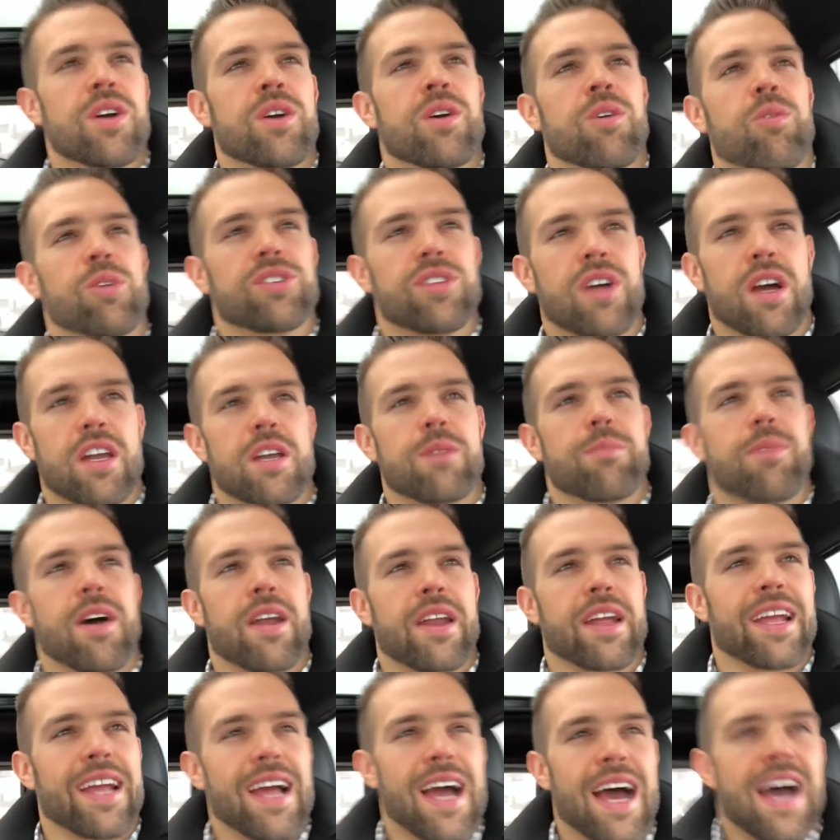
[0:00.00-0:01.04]
We're talking about
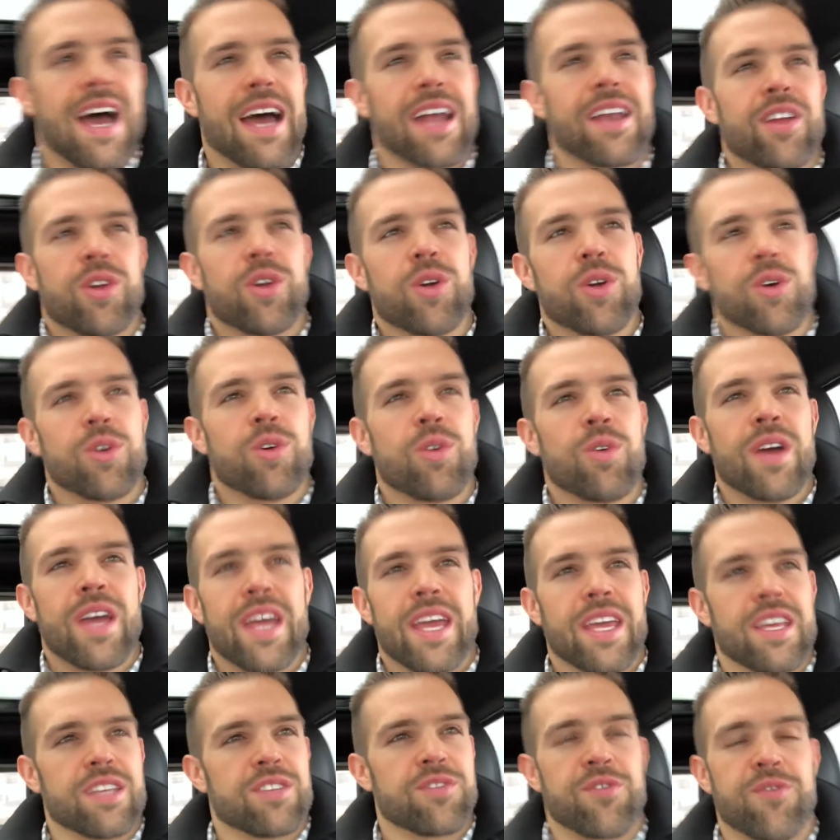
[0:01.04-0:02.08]
a God who
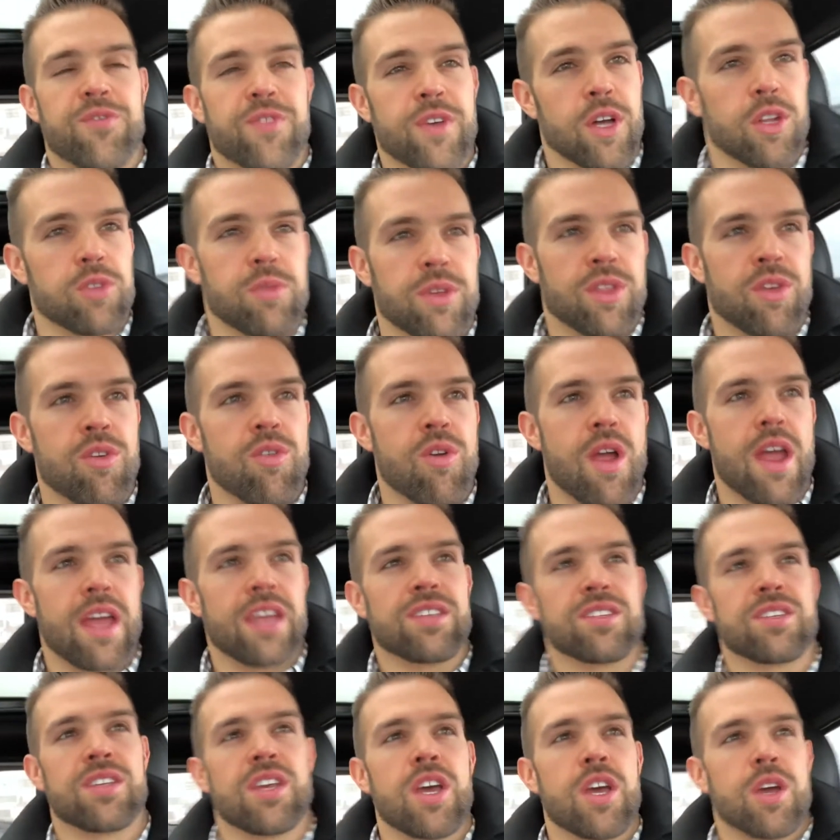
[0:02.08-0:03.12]
is filled with
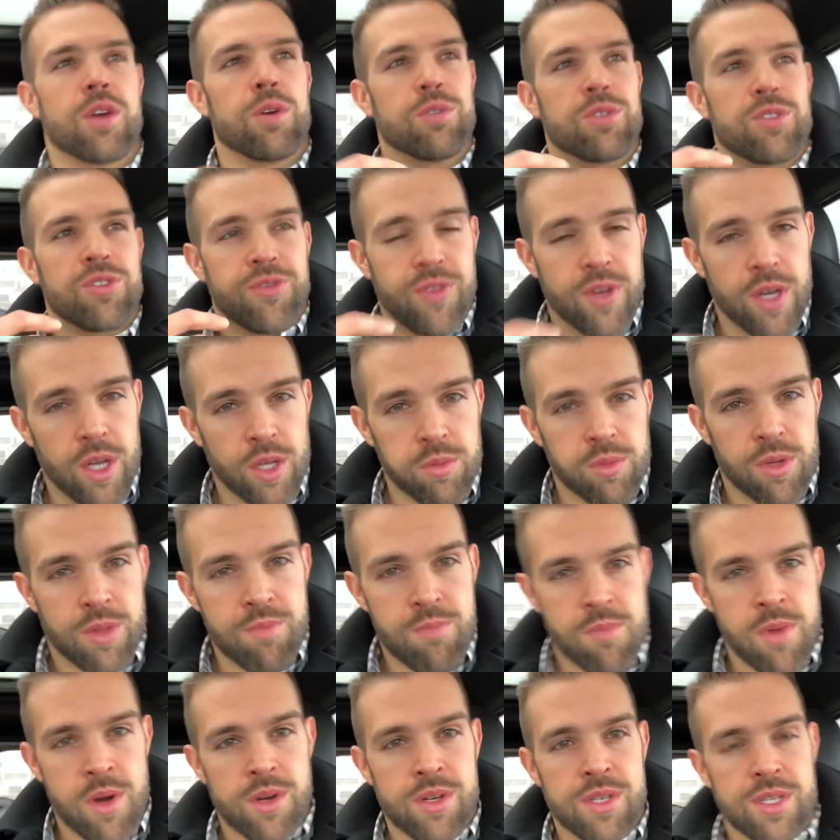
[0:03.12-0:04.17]
grace, who's filled with
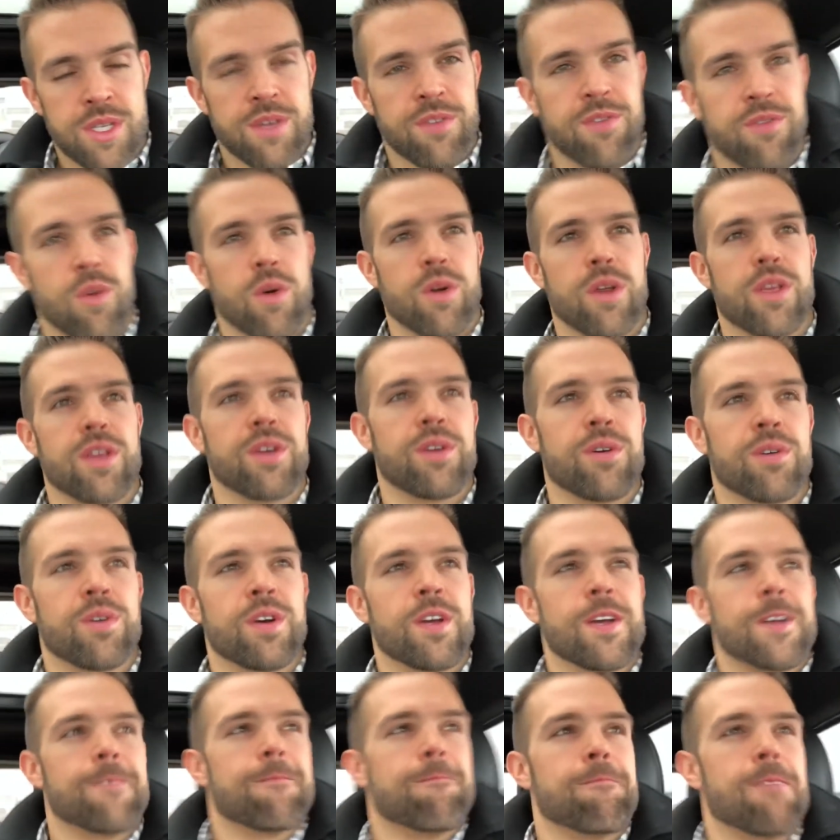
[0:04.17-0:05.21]
mercy for you.
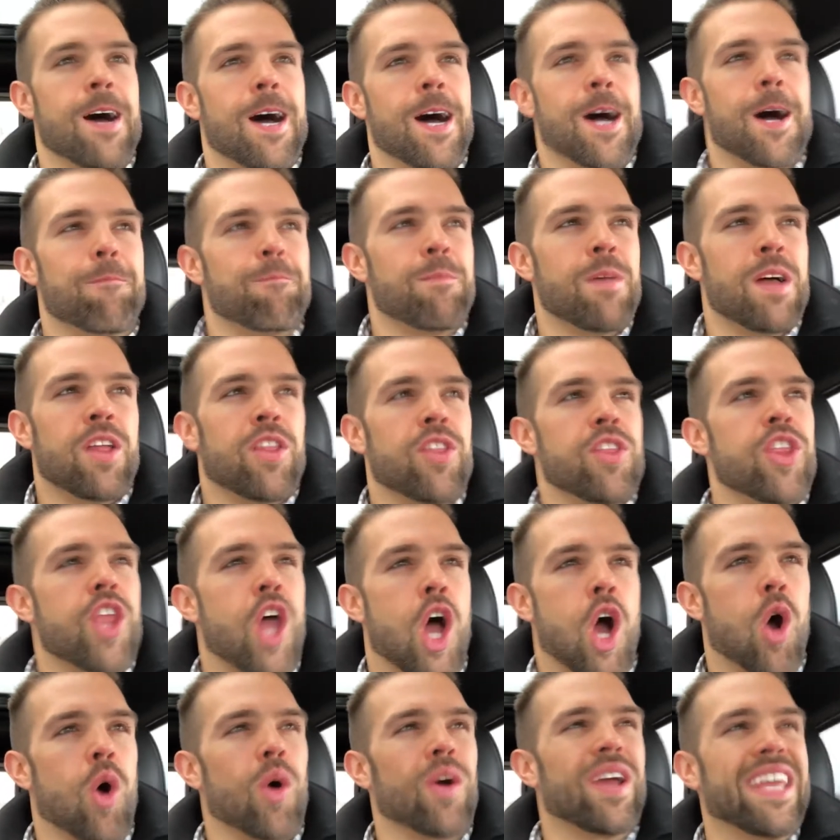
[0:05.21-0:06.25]

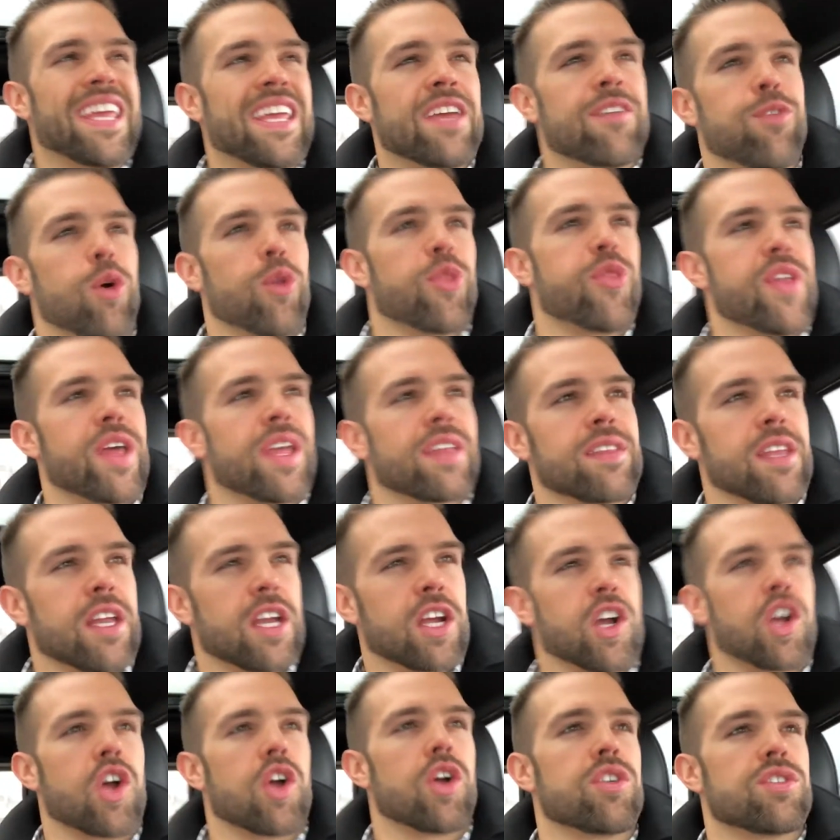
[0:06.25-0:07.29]
No evil thing that
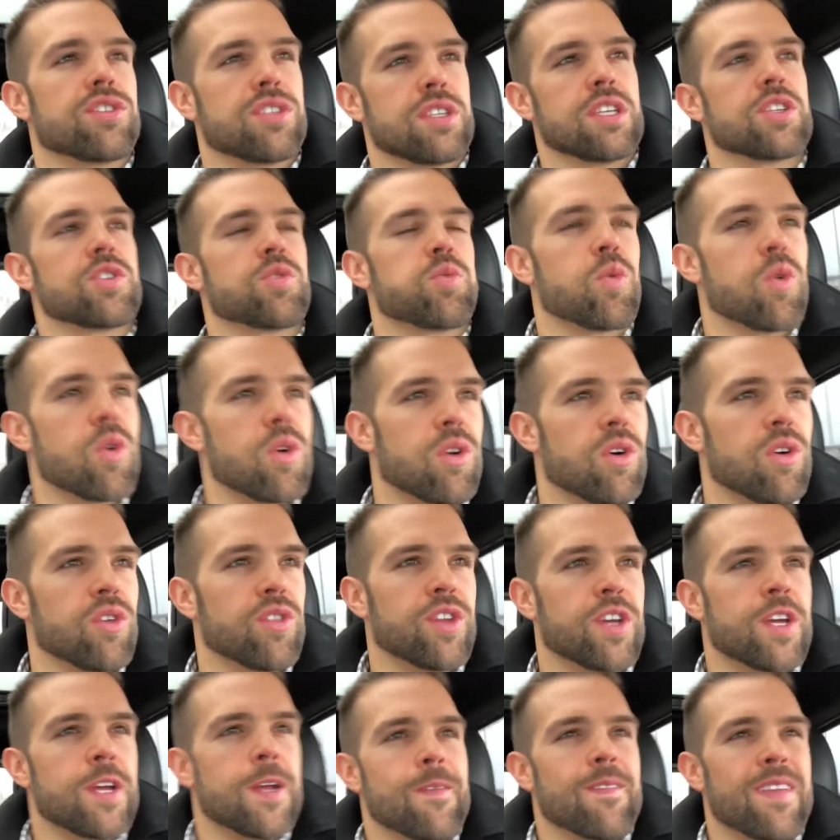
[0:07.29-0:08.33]
occurs in this
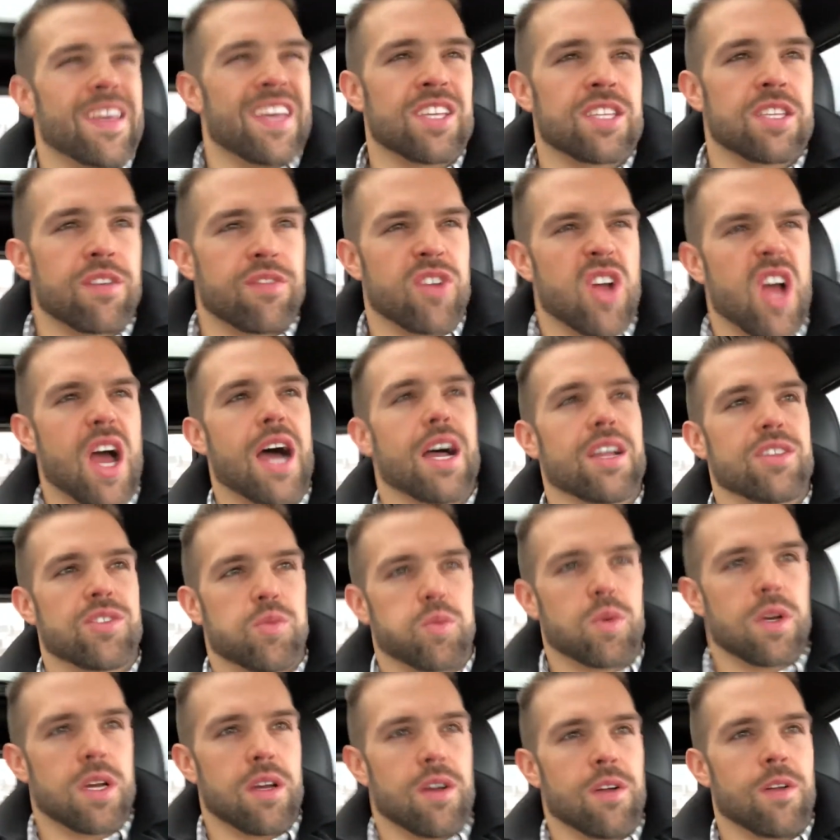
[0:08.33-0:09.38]
world is of God's
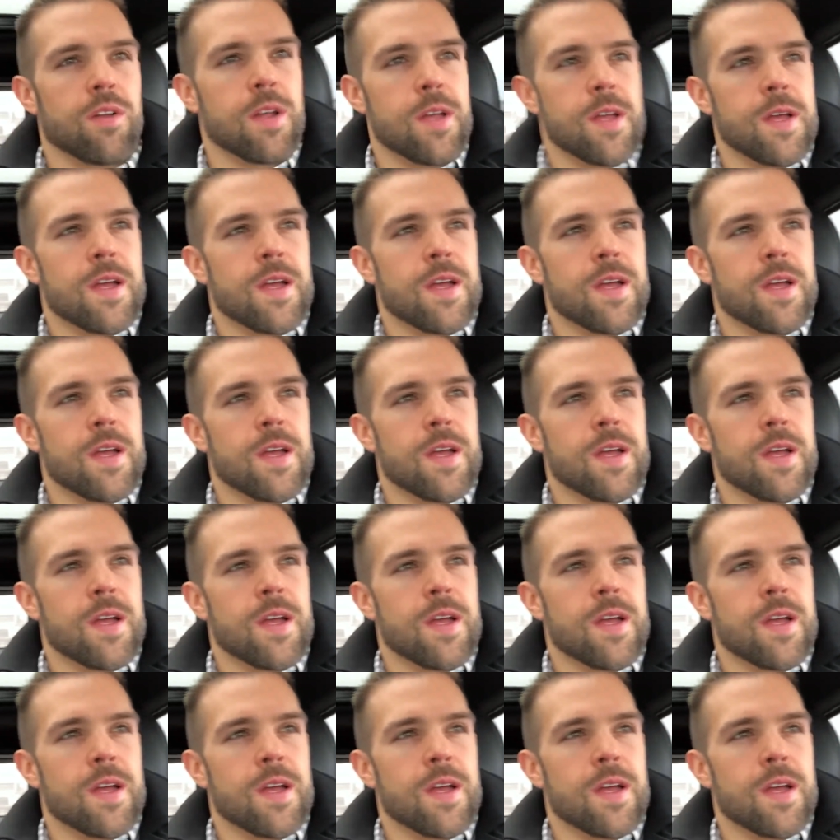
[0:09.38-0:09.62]
will.